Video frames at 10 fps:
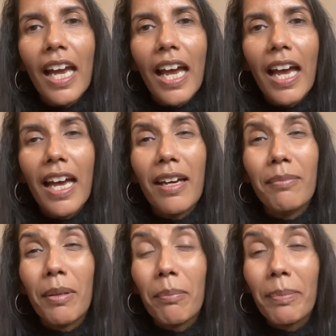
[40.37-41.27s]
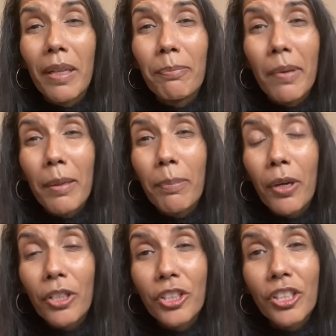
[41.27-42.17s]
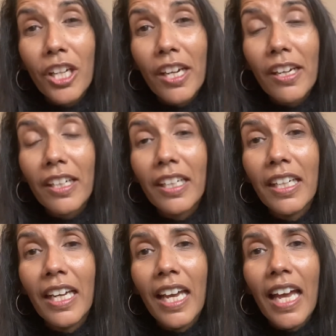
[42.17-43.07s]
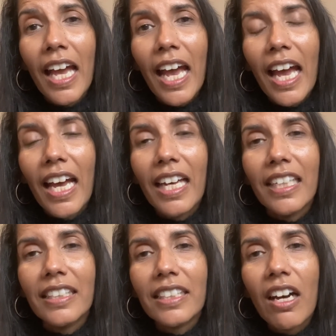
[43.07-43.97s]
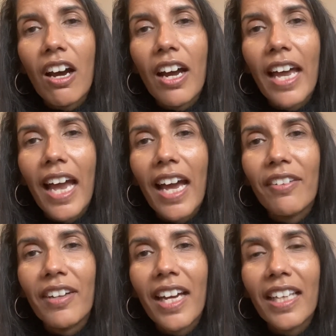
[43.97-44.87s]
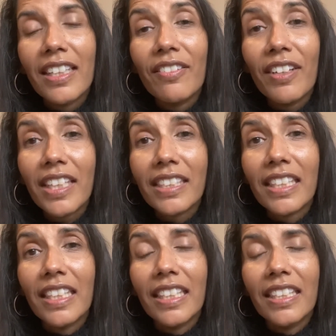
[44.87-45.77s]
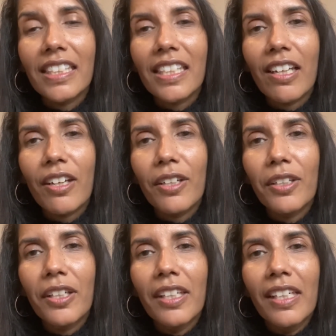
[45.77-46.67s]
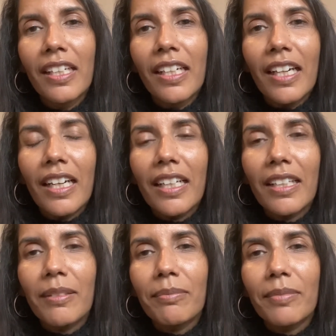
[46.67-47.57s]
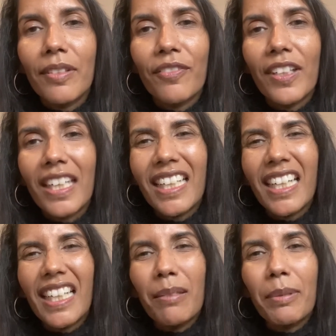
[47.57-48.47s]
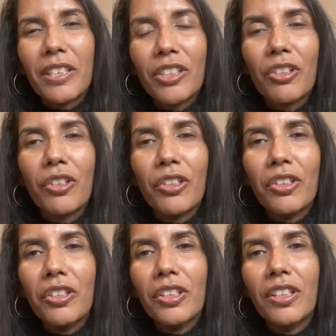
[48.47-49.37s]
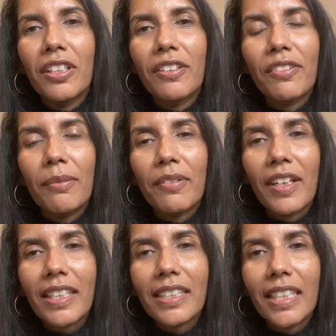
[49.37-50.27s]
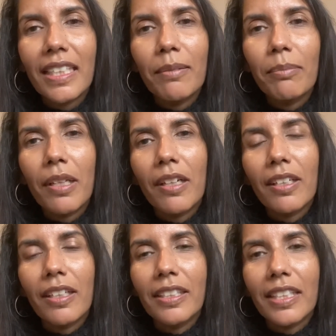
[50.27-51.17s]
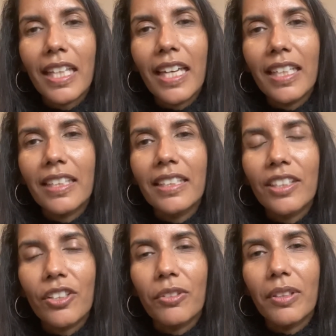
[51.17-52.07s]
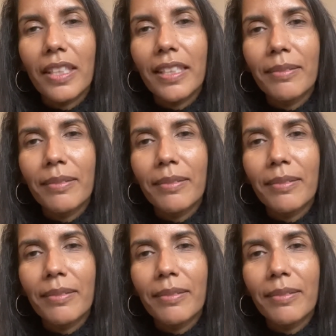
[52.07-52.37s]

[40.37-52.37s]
a bit of my posture, and I have had the vaccine, so feeling a little bit sore from the vaccine, but I'll go into that shortly.